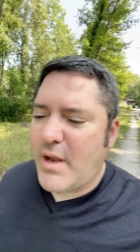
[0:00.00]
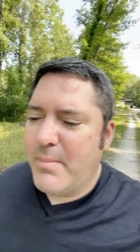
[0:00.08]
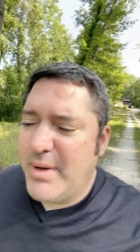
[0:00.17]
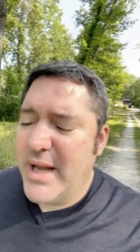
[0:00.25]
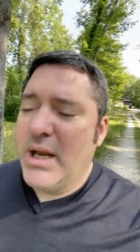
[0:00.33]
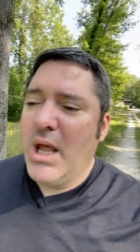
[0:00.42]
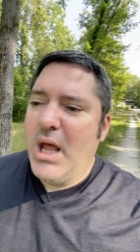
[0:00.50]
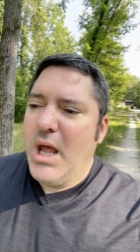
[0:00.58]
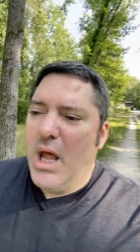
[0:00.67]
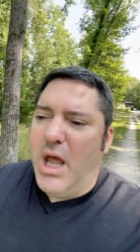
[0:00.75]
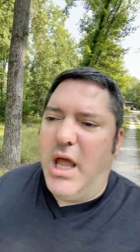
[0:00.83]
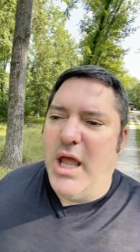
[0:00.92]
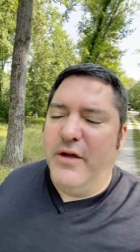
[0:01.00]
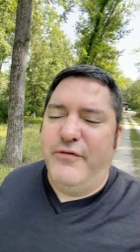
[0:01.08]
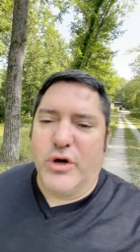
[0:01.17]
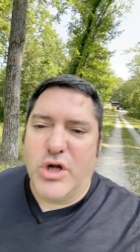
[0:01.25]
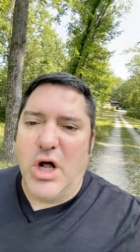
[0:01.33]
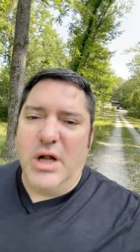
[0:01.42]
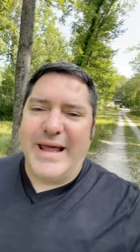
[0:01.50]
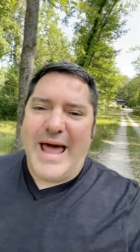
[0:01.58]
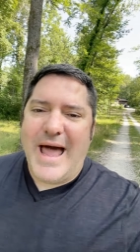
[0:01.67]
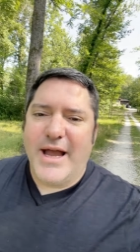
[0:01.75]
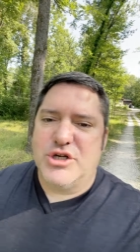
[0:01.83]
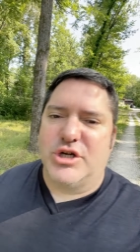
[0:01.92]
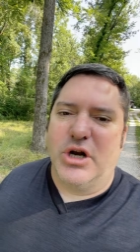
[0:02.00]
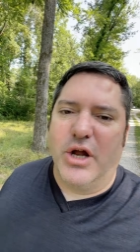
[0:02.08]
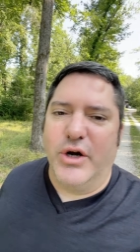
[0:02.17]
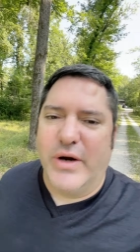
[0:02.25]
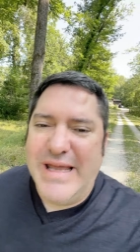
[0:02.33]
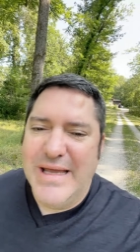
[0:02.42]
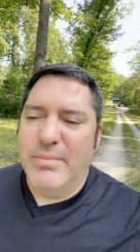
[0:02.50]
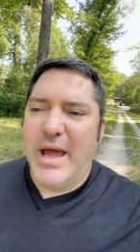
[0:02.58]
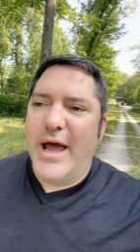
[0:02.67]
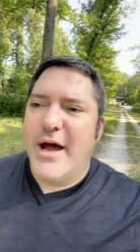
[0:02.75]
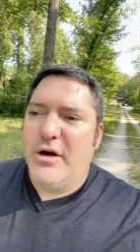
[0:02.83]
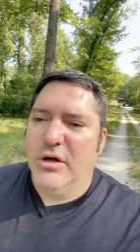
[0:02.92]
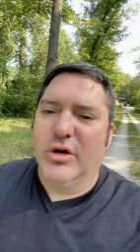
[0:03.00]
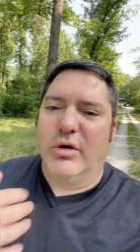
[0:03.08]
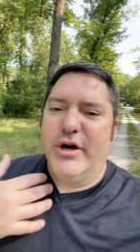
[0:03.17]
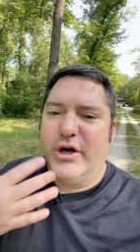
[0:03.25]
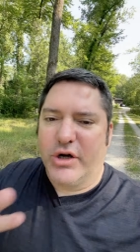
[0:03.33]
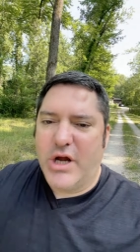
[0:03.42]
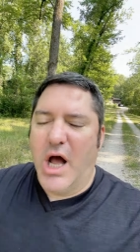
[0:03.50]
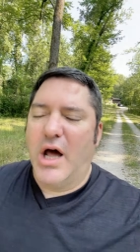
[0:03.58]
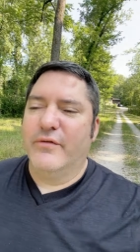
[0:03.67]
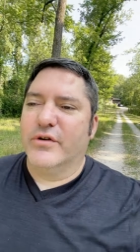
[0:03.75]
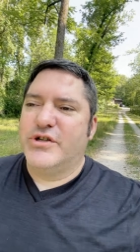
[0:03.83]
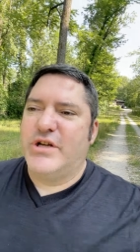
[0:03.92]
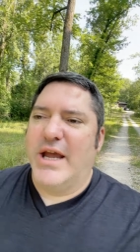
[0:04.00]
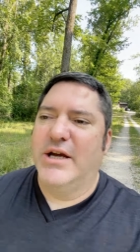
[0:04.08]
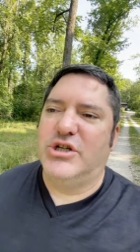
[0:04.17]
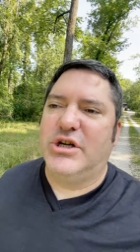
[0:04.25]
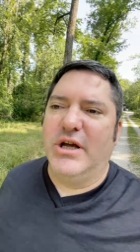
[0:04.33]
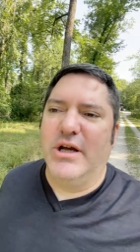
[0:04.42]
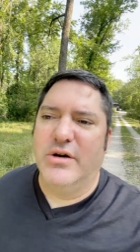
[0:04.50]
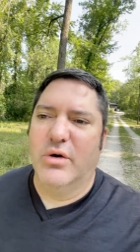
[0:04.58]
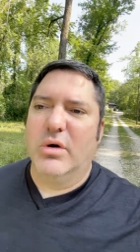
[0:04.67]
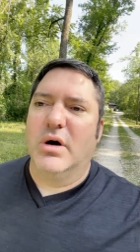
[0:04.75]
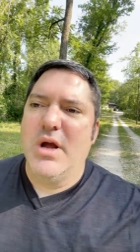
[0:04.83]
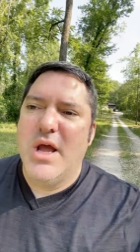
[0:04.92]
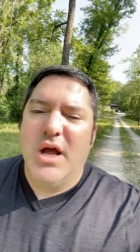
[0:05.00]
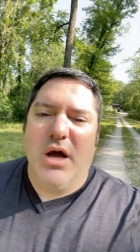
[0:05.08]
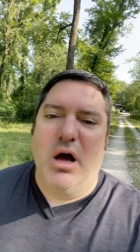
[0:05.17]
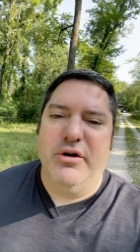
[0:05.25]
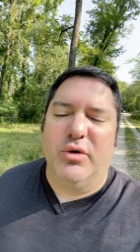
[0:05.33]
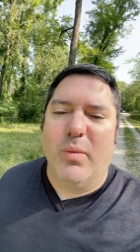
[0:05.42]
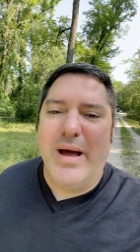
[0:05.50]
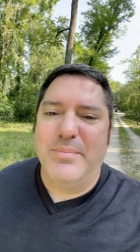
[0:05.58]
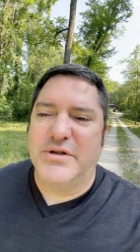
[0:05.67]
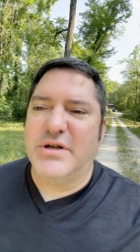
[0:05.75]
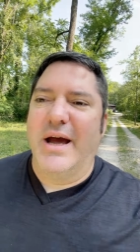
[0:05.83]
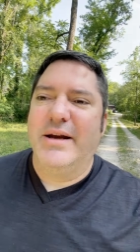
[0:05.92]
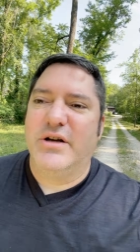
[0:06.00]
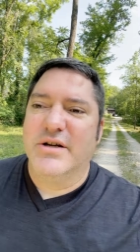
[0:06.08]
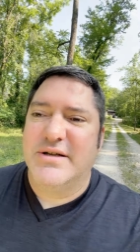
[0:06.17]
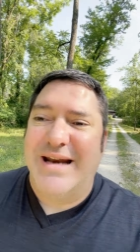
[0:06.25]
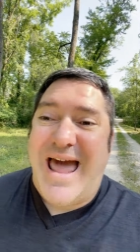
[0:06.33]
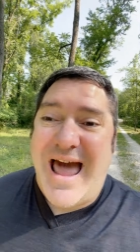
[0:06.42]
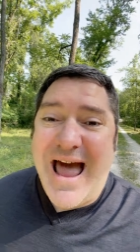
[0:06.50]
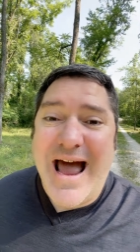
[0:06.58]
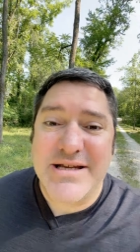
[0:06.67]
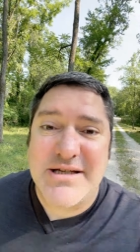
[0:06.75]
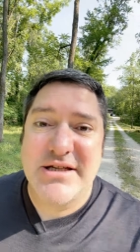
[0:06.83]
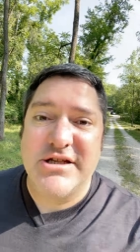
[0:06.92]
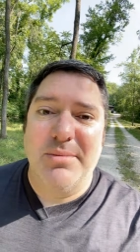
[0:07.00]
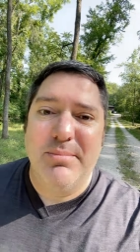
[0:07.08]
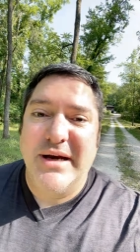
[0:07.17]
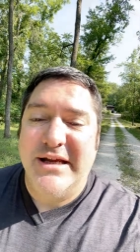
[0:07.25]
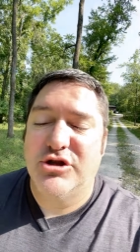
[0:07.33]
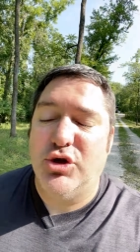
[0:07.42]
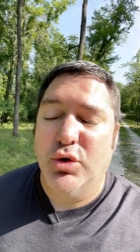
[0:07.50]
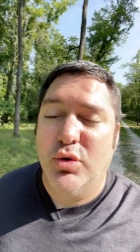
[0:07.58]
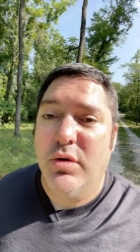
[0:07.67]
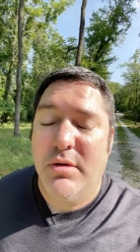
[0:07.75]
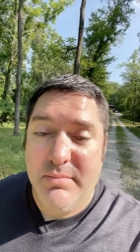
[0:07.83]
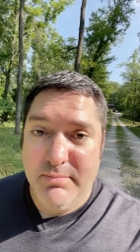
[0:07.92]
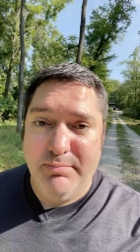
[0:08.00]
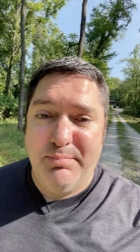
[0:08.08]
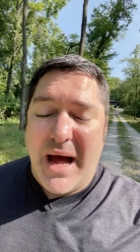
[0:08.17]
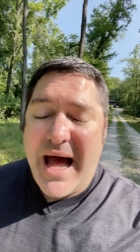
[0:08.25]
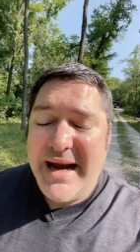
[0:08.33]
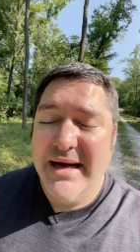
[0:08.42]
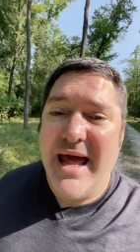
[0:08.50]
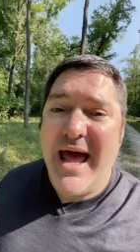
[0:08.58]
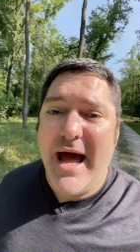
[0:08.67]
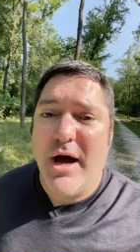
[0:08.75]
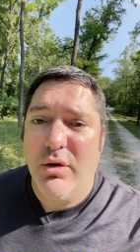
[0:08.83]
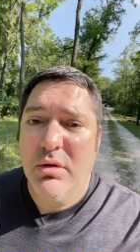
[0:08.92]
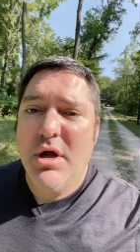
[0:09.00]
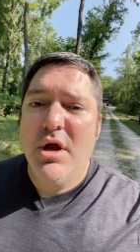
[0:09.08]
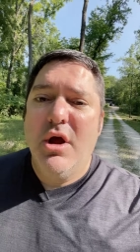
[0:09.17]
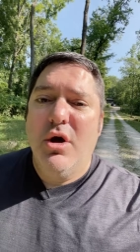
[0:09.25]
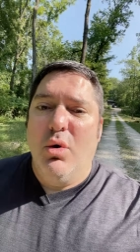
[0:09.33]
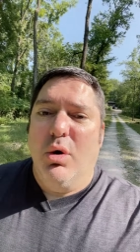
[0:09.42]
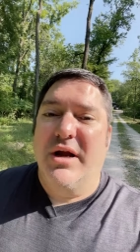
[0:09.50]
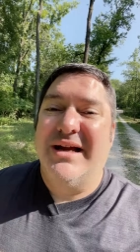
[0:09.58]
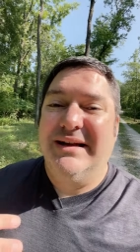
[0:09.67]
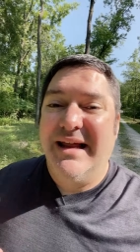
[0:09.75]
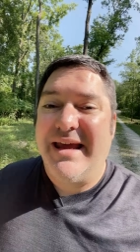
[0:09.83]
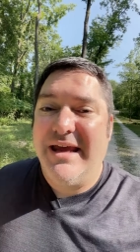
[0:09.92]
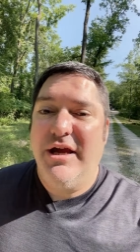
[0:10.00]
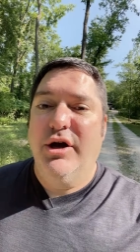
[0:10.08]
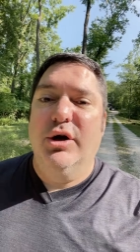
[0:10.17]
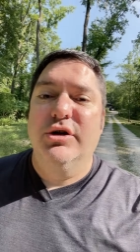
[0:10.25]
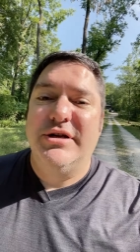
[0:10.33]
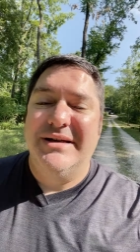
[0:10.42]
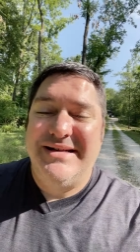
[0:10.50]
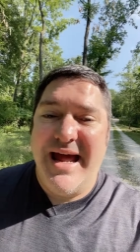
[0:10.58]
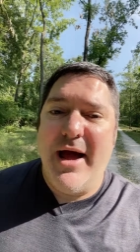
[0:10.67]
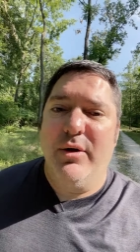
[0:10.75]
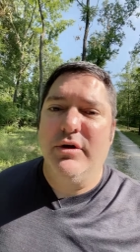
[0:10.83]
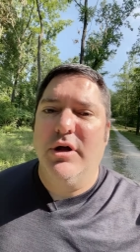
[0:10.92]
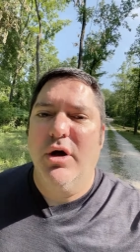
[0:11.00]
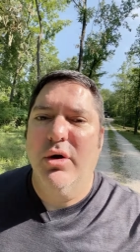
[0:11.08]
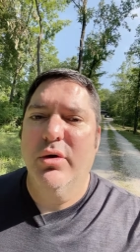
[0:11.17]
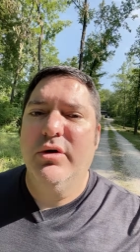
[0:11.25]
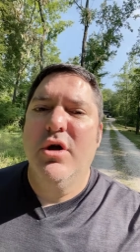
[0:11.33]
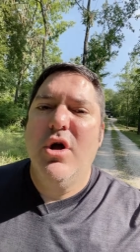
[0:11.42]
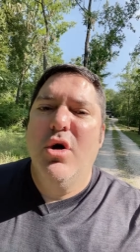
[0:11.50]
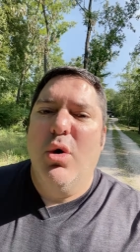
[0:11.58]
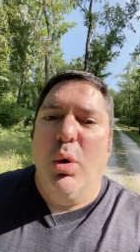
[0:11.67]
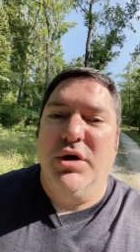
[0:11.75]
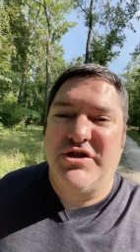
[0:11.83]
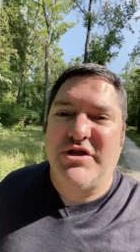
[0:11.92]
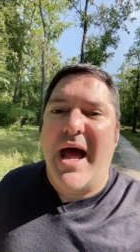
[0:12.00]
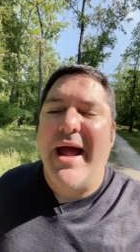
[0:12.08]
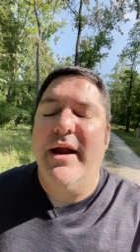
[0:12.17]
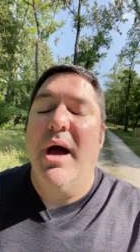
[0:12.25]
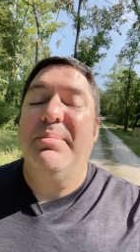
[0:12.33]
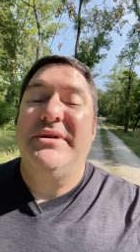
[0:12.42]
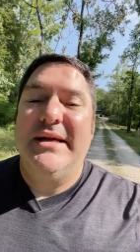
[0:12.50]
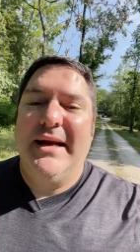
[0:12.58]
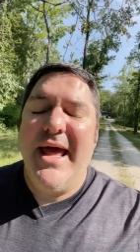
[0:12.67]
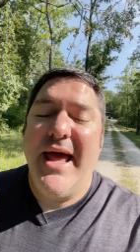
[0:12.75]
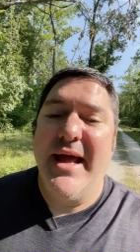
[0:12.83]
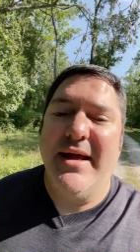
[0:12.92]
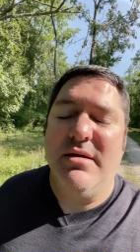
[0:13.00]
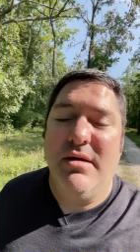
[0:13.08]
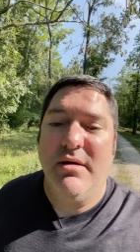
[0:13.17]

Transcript: But if your call to action on your email or in your conversation or on your website doesn't ask somebody to buy now or click here to download or sign up today,